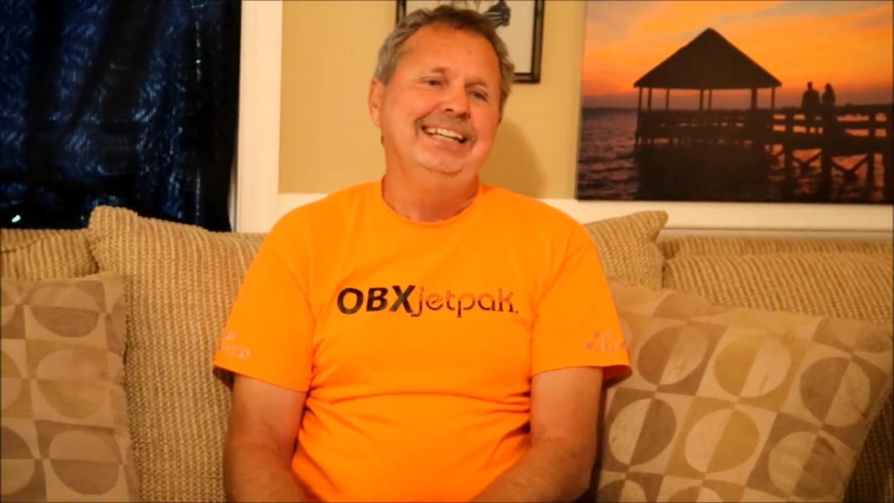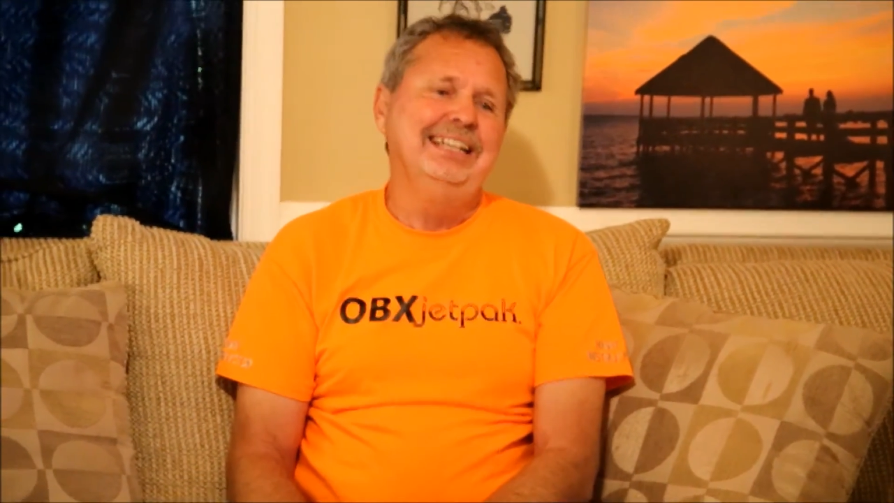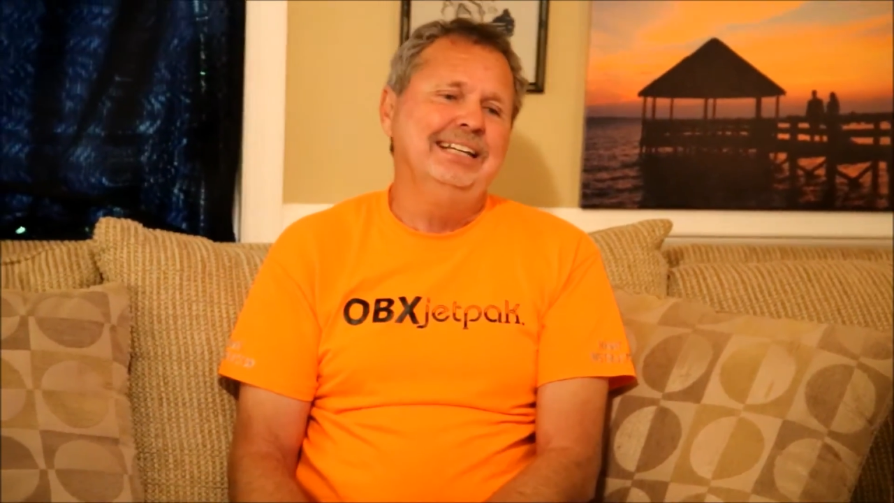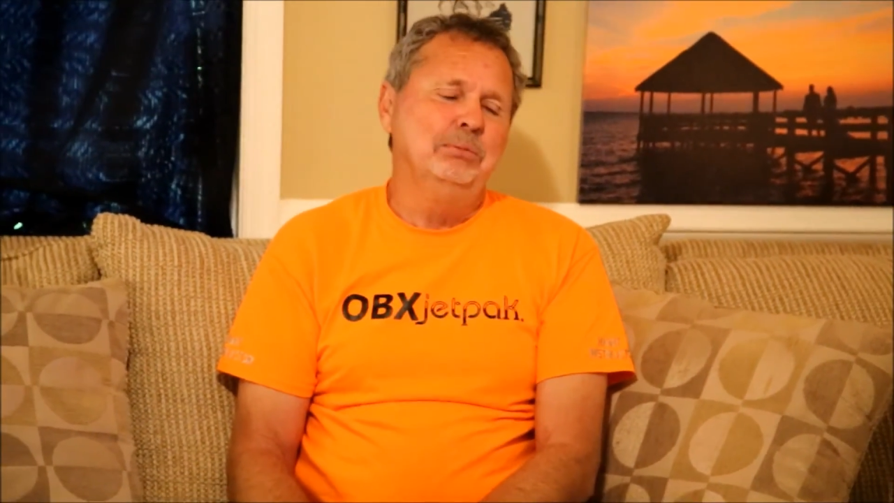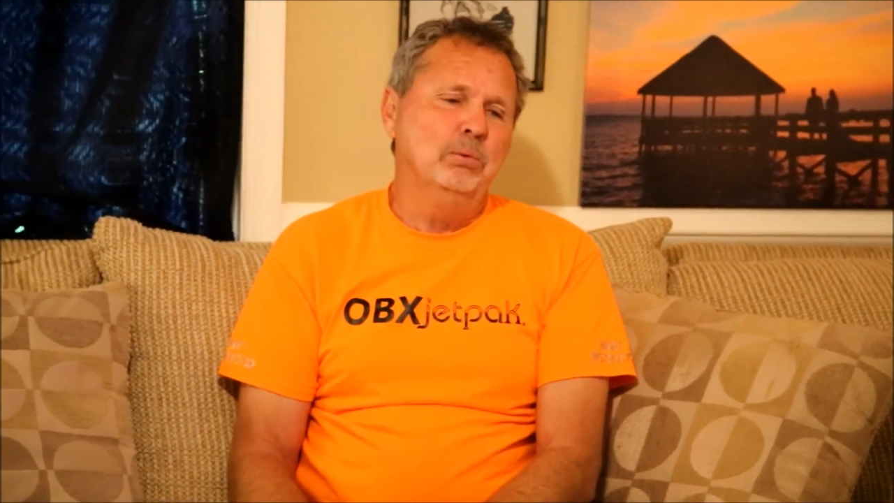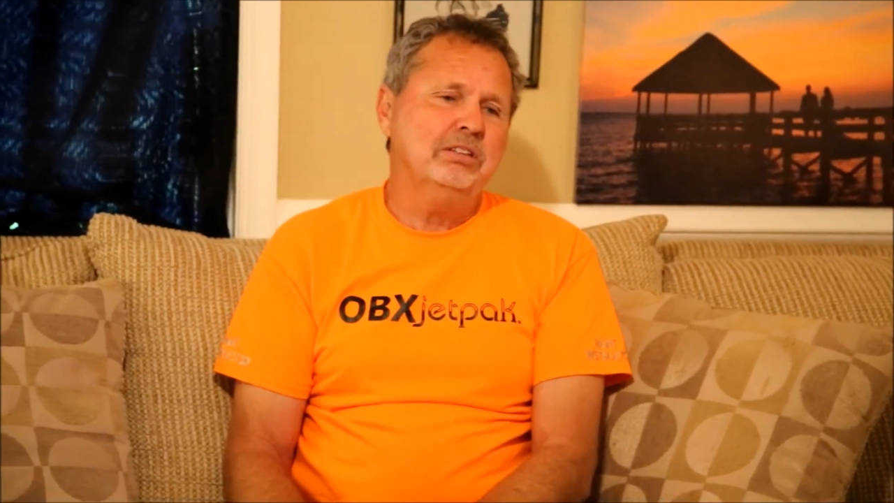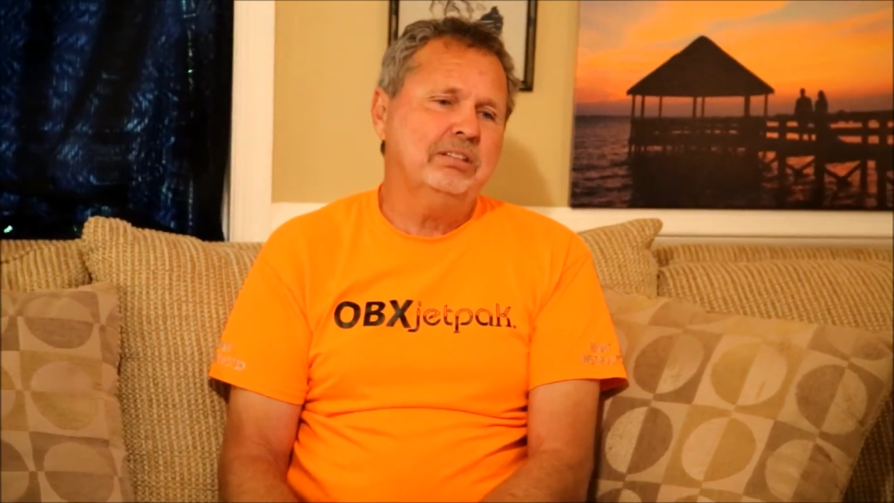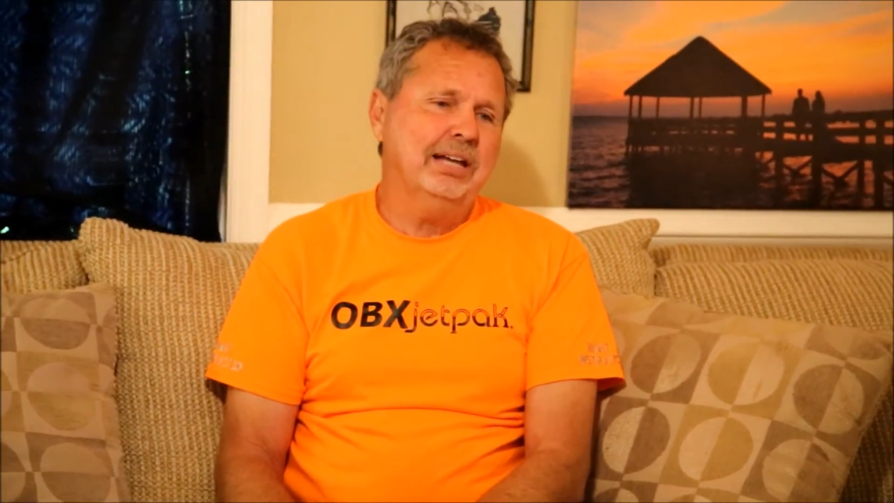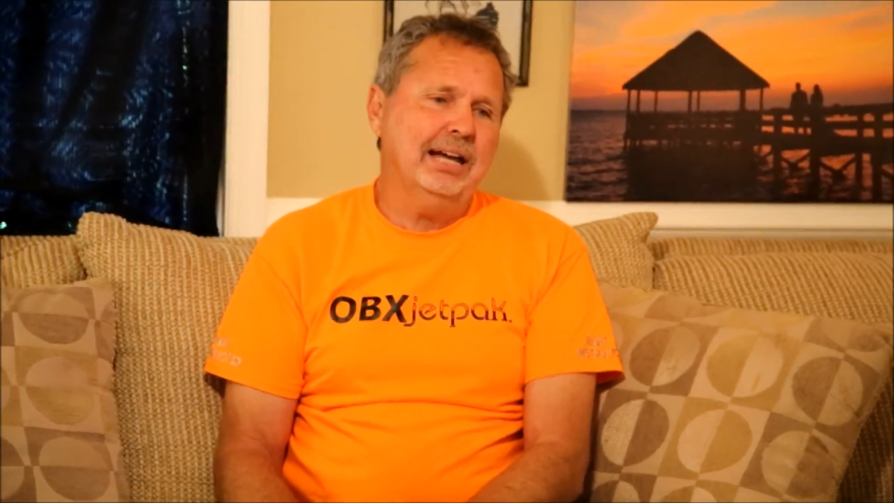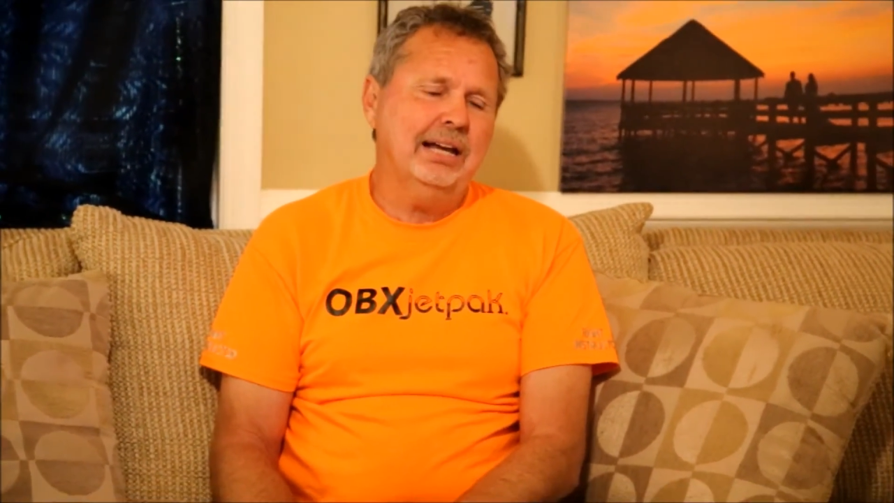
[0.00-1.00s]
And once
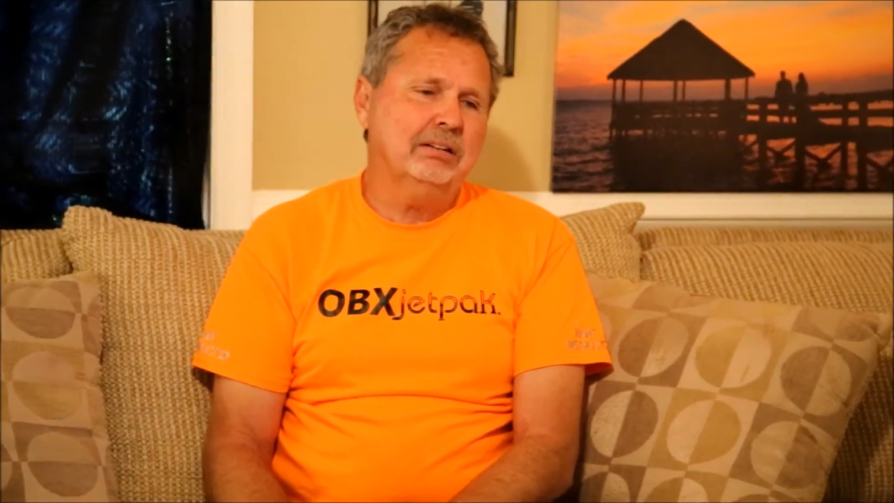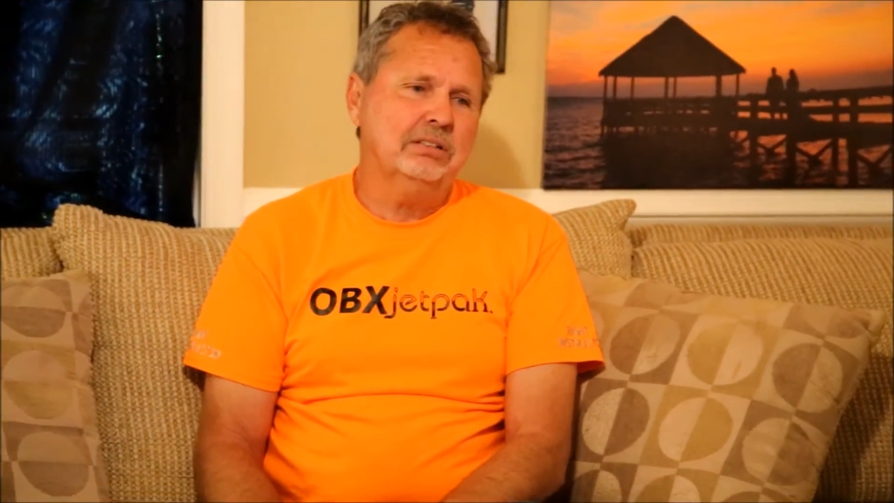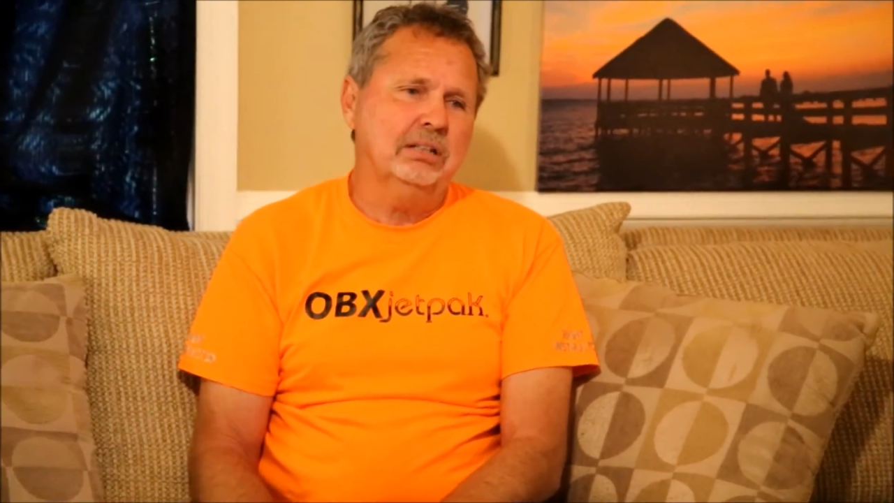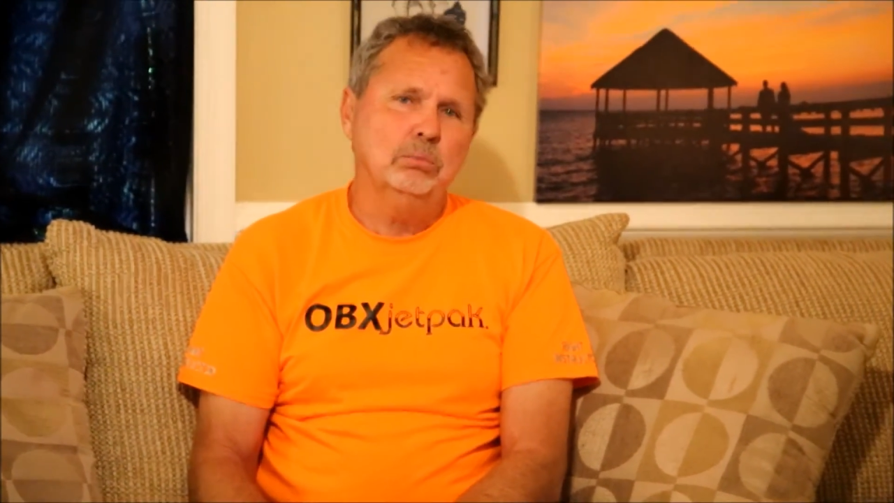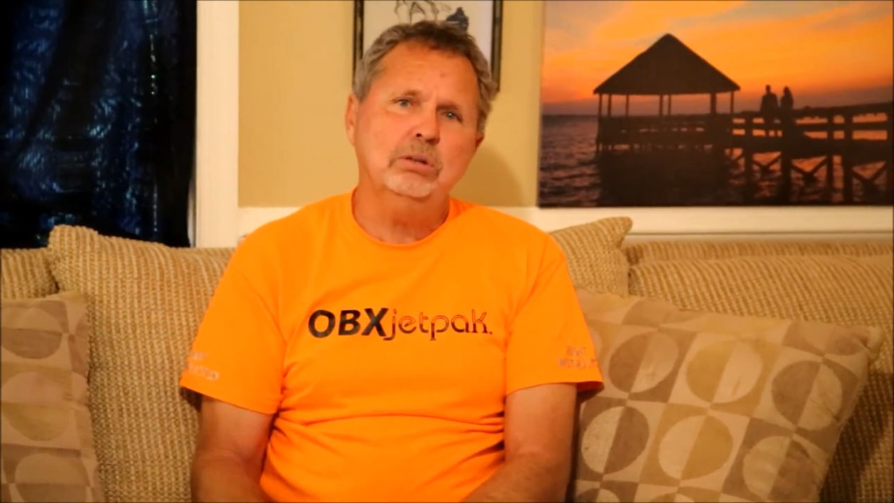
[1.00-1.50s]
he got out there,